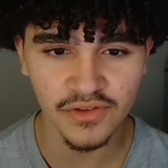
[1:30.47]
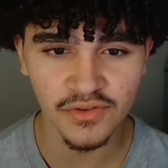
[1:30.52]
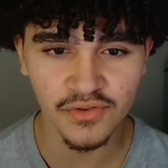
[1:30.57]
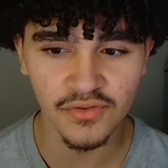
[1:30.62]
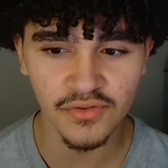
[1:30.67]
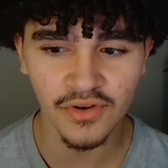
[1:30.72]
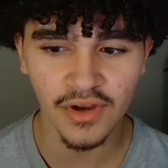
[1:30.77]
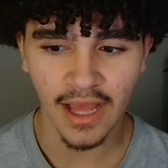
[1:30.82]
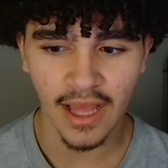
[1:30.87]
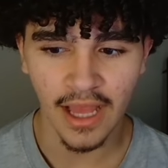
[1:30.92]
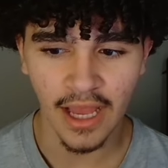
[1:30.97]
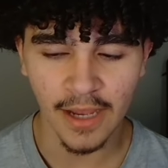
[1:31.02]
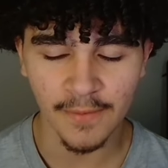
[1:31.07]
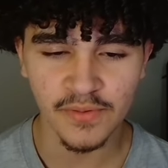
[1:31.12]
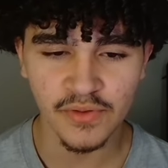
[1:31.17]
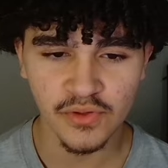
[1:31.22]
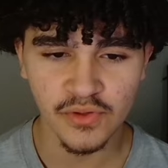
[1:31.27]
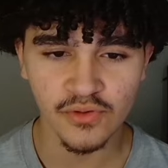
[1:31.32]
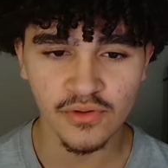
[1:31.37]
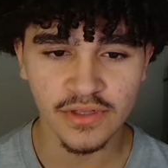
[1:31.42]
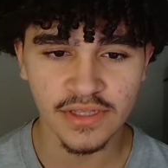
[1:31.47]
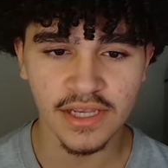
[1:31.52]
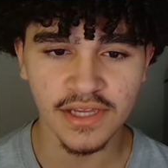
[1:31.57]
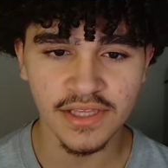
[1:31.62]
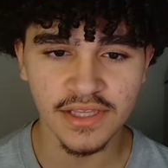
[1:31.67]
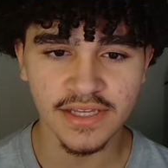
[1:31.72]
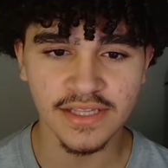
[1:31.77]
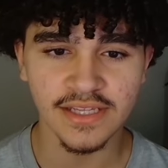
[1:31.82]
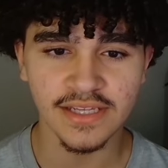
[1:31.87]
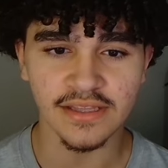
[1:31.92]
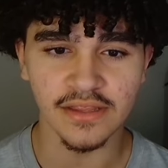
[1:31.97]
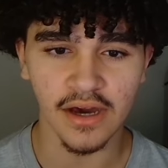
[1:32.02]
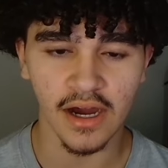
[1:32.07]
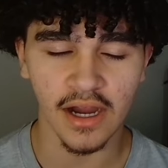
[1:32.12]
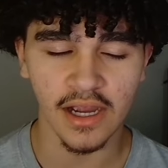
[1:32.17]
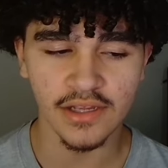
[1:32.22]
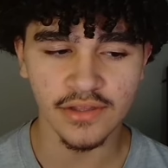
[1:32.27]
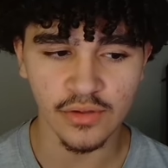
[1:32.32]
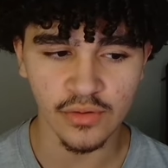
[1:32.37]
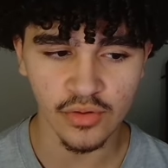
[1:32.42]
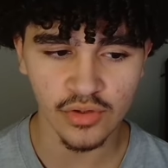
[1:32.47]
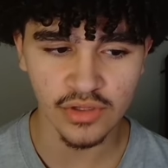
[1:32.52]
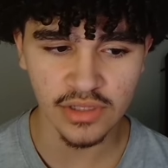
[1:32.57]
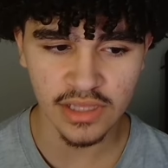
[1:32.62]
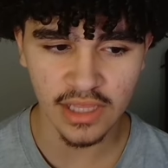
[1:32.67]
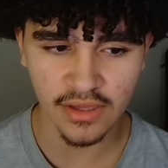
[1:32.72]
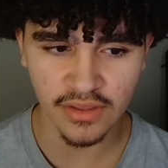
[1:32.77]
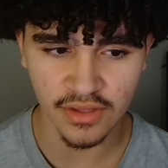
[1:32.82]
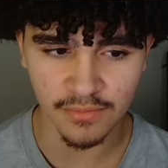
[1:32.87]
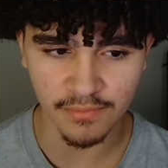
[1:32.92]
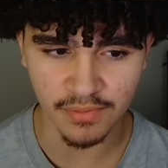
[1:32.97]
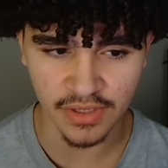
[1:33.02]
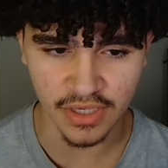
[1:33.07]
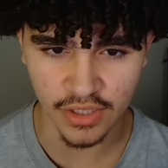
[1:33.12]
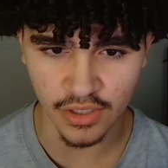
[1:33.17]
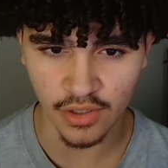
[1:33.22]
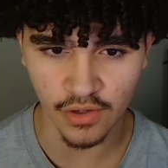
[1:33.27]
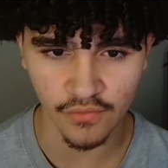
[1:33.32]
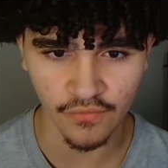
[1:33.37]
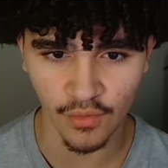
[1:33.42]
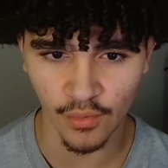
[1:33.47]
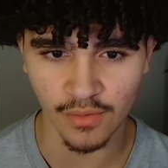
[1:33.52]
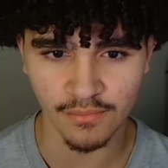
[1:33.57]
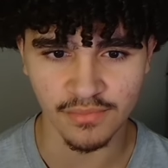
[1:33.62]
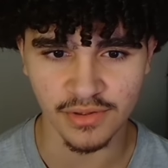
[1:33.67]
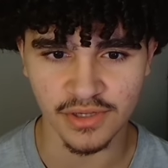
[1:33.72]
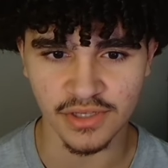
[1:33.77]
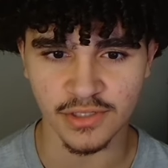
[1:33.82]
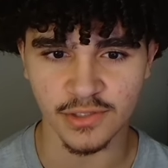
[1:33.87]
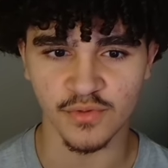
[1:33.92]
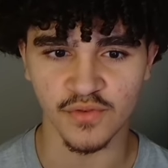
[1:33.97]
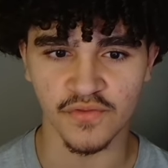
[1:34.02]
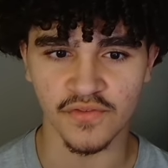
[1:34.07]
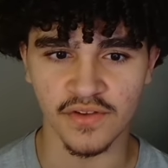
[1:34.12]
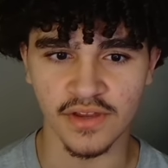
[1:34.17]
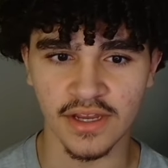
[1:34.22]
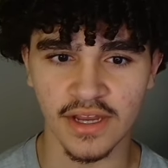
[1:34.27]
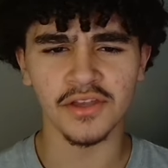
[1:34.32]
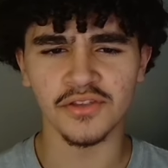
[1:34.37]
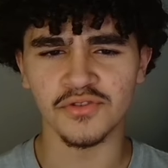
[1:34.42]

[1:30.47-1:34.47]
you. Episode 1089 looked like the beginning of a One Piece movie.